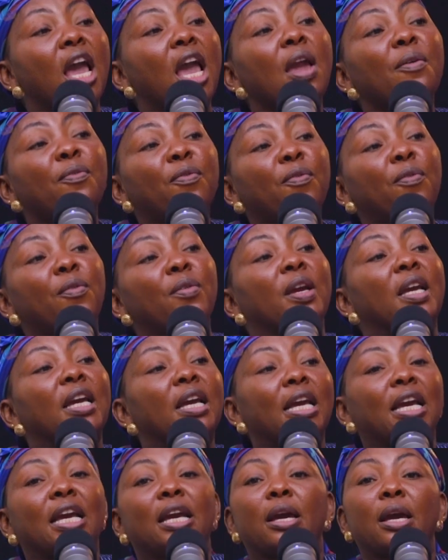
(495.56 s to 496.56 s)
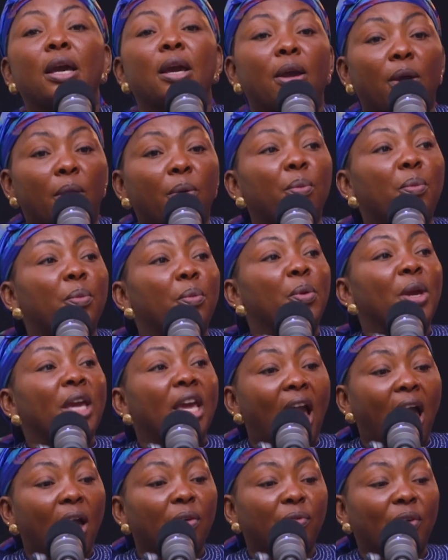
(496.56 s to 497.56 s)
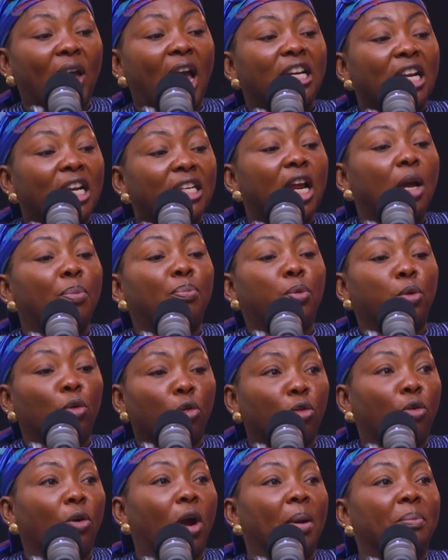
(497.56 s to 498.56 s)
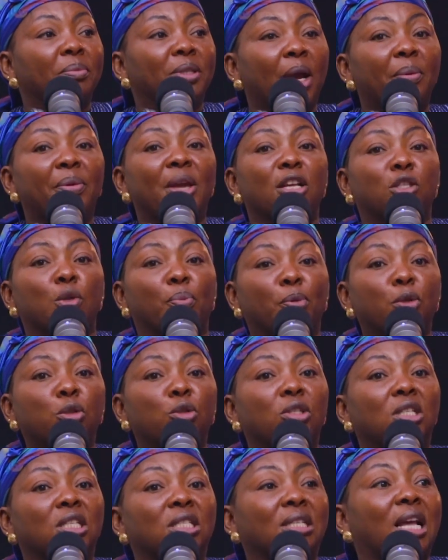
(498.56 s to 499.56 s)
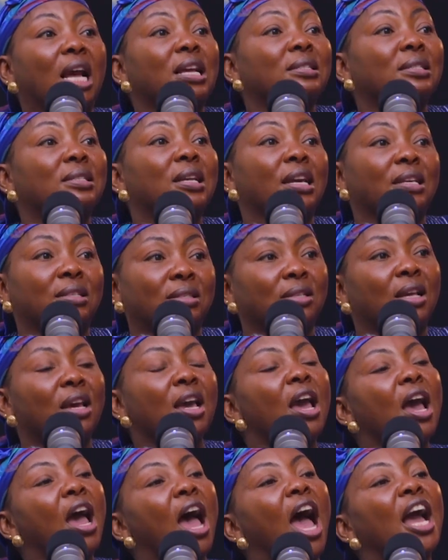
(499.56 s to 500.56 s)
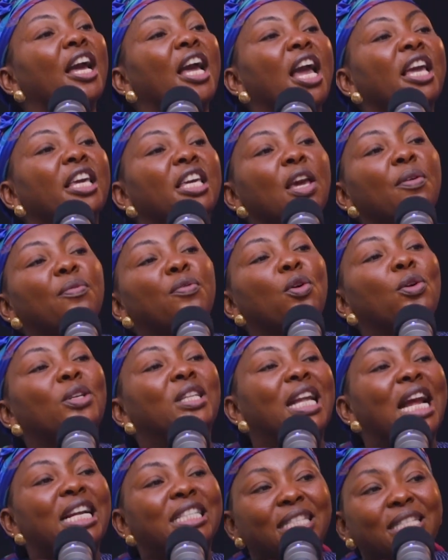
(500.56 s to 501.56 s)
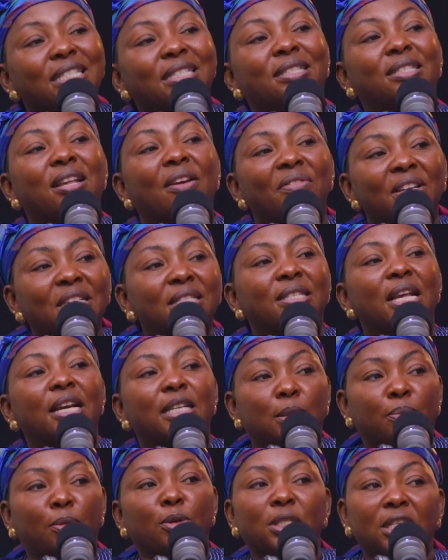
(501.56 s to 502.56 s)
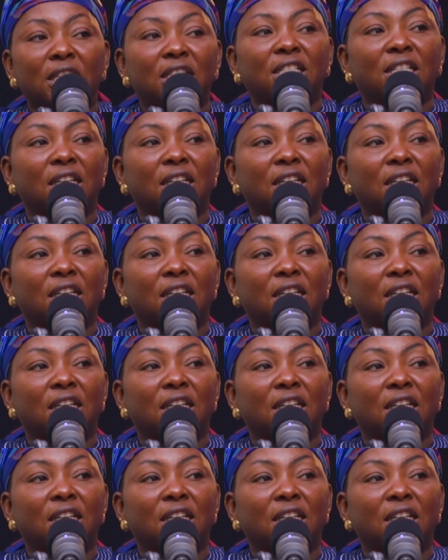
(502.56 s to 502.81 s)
If we have another program that we are supposed to discuss sex, I can give you 37 sex positions.